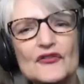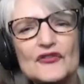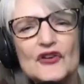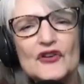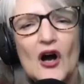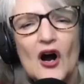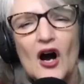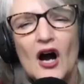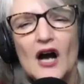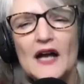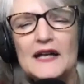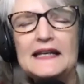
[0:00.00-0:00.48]

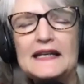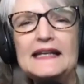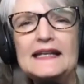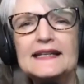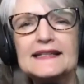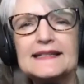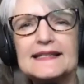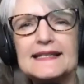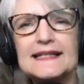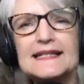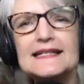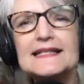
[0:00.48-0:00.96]
tiny
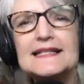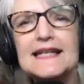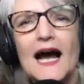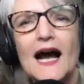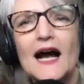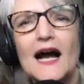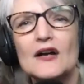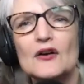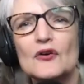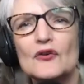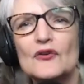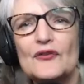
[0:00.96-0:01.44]

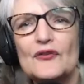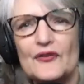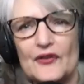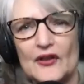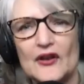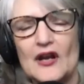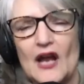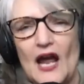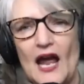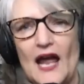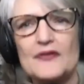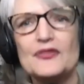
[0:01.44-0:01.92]
details that
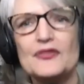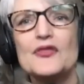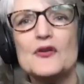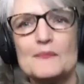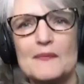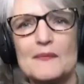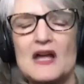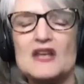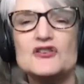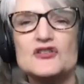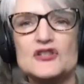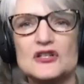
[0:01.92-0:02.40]
add the
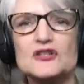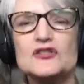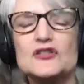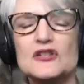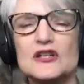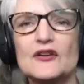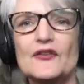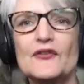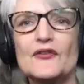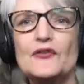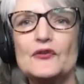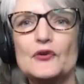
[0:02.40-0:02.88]
magic to your
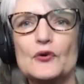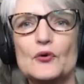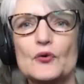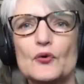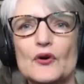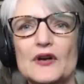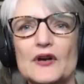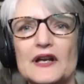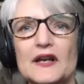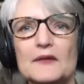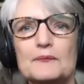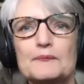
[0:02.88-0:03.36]

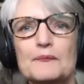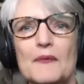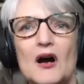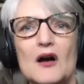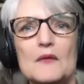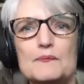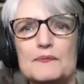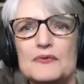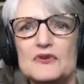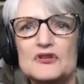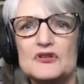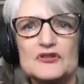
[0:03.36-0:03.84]
story. It might
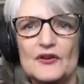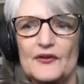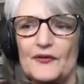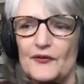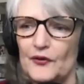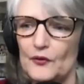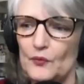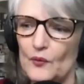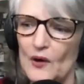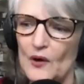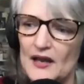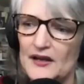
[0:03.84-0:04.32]
be just the
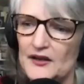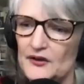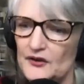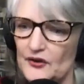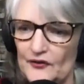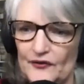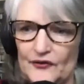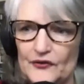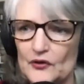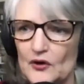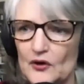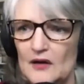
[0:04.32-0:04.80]
way you
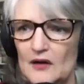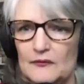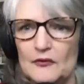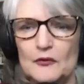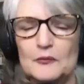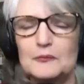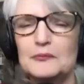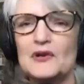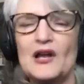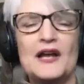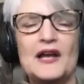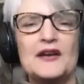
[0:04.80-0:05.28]
describe a
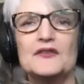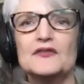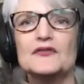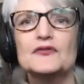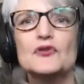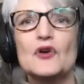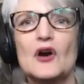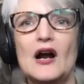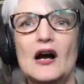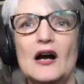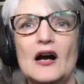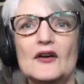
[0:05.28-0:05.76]
blade of
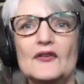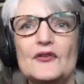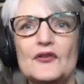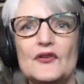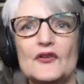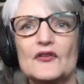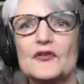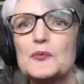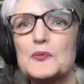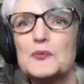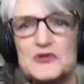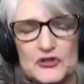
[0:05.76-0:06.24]
grass that's
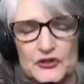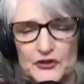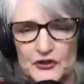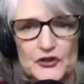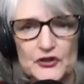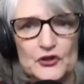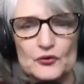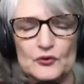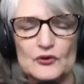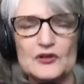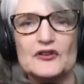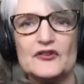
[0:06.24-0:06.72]

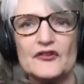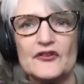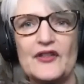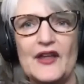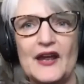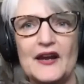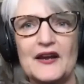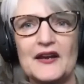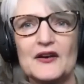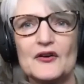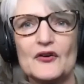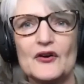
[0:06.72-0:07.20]
peculiar to that
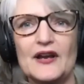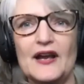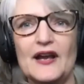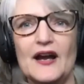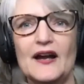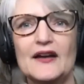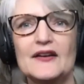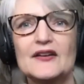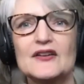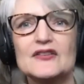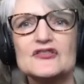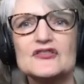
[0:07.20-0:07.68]
area, and
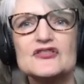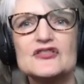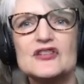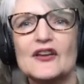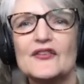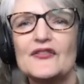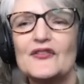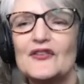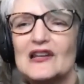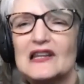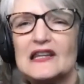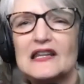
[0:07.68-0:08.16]
it just
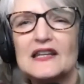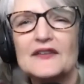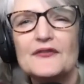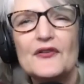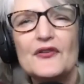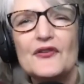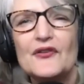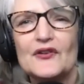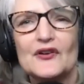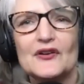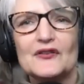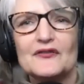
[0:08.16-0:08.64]
lifts
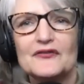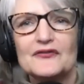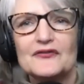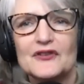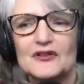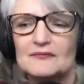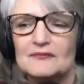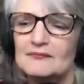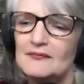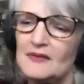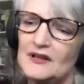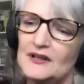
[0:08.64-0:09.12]
it from
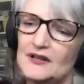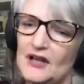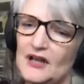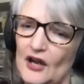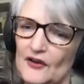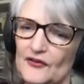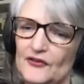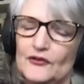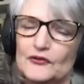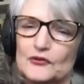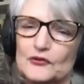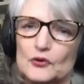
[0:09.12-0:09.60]
a
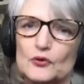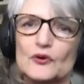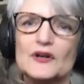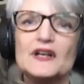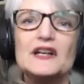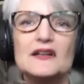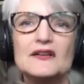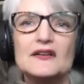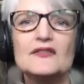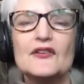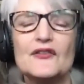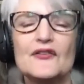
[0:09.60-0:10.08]
story
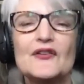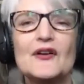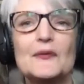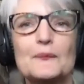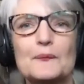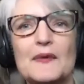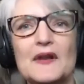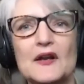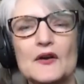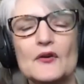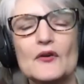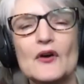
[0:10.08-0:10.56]
to
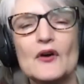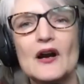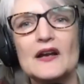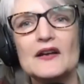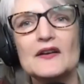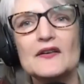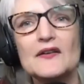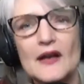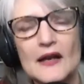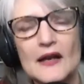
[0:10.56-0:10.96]
something great.